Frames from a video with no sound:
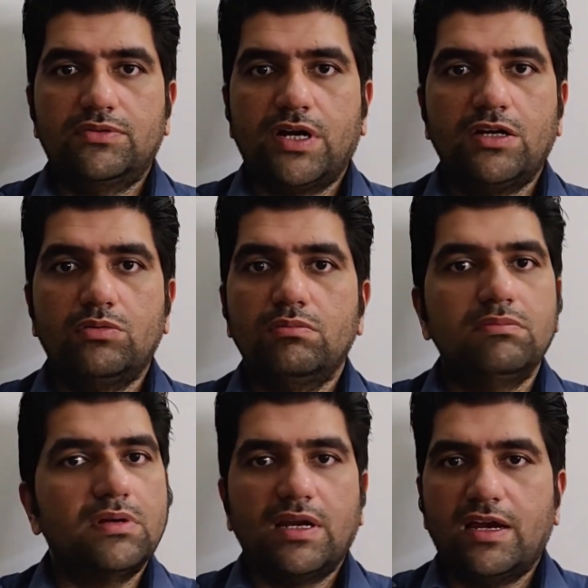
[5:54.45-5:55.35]
tried to
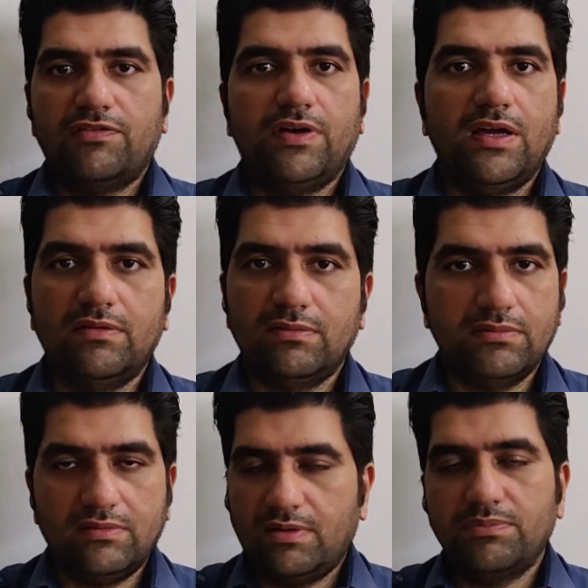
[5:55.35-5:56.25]
clarify
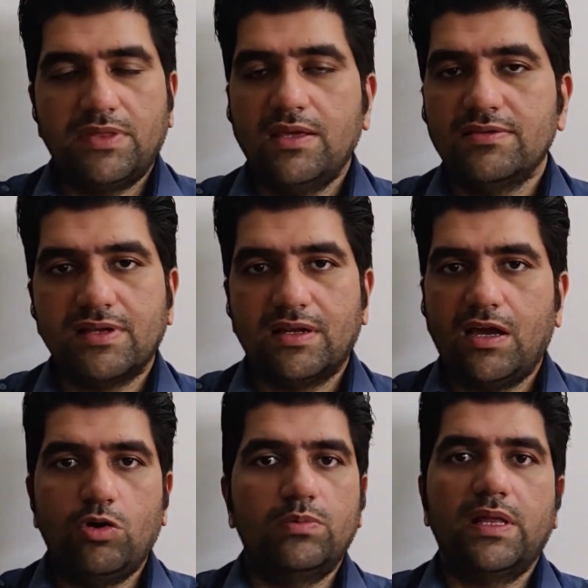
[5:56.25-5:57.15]
some things, and
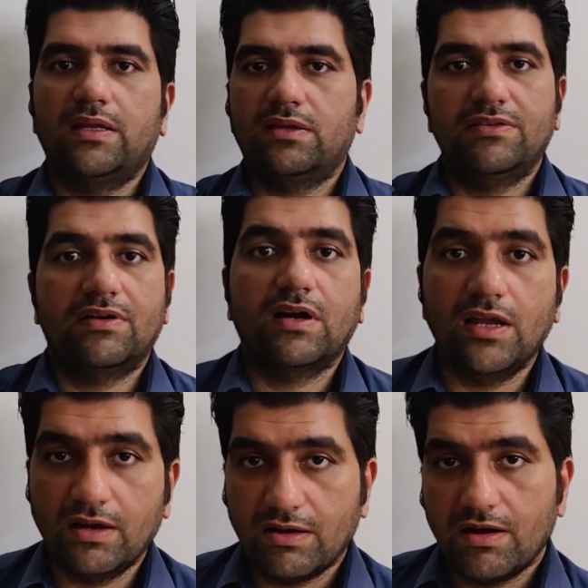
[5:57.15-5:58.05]
I hope things are
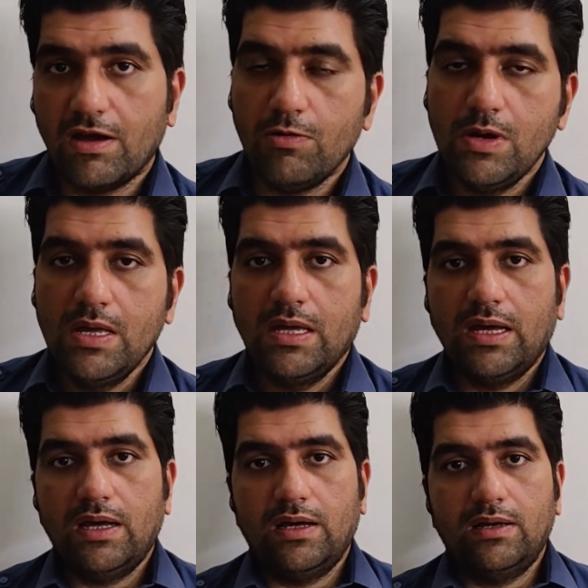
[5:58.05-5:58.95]
clearer now.
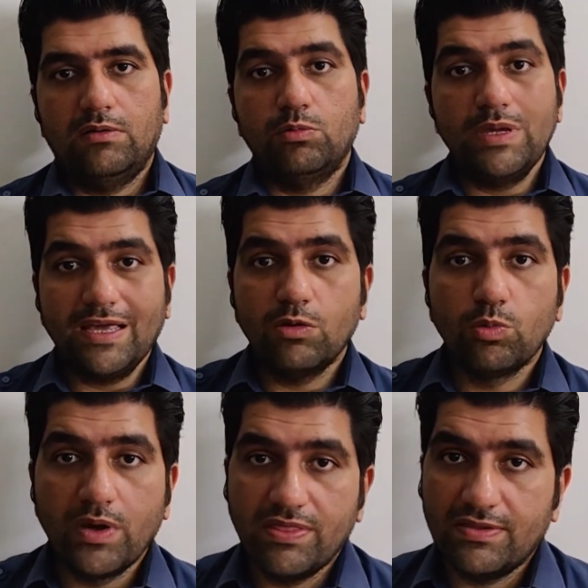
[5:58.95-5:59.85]
We
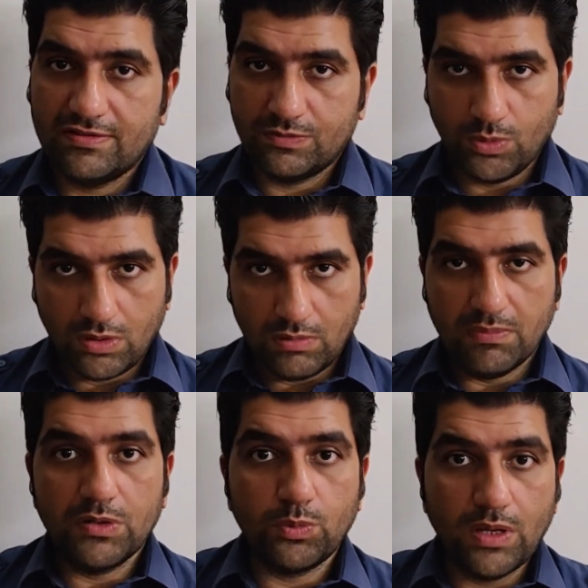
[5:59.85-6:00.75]
can win this war,
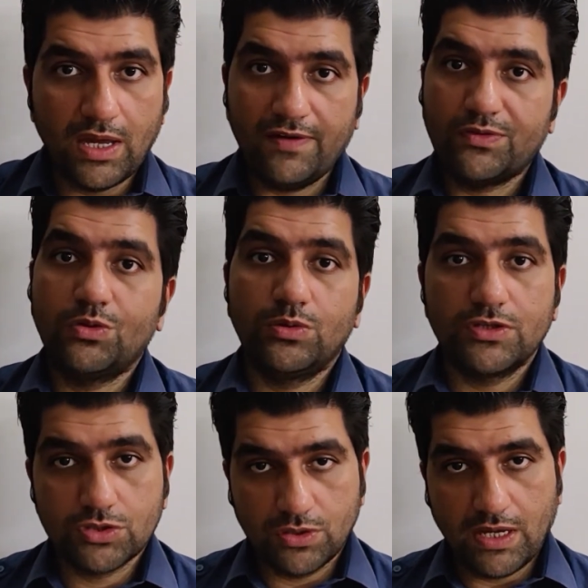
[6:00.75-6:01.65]
but we have to do
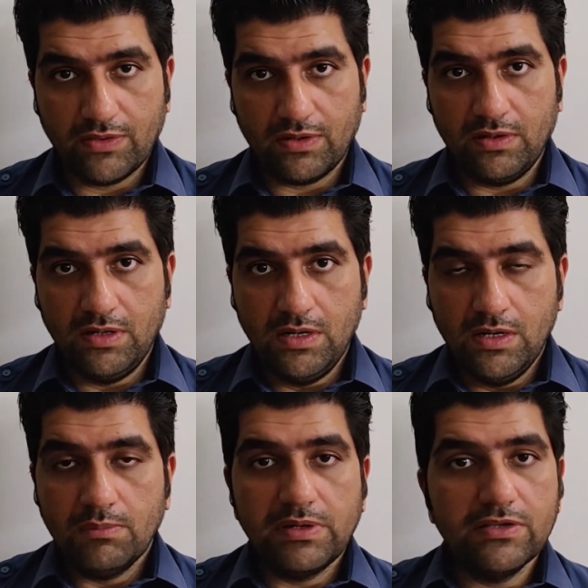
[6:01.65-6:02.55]
this together.
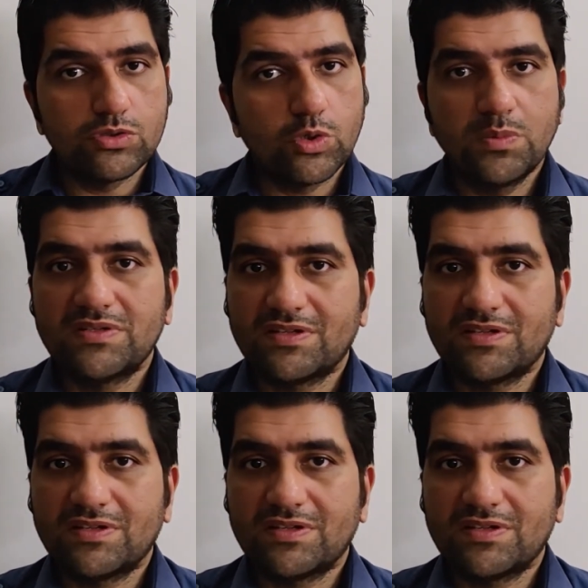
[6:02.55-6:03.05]
Please don't